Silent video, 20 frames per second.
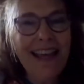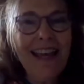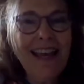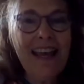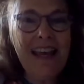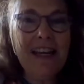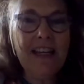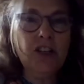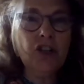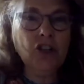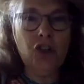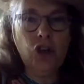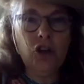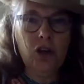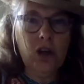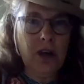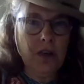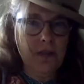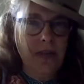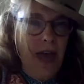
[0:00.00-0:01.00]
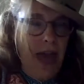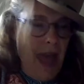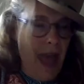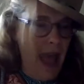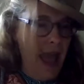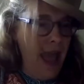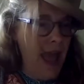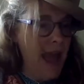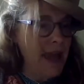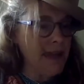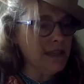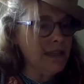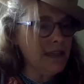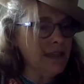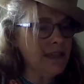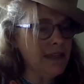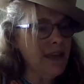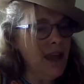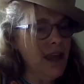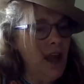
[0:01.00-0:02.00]
He took the
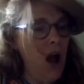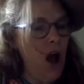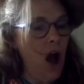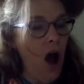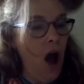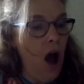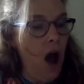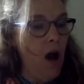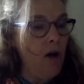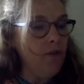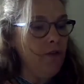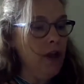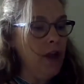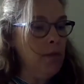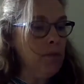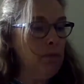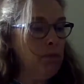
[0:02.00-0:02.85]
hat off and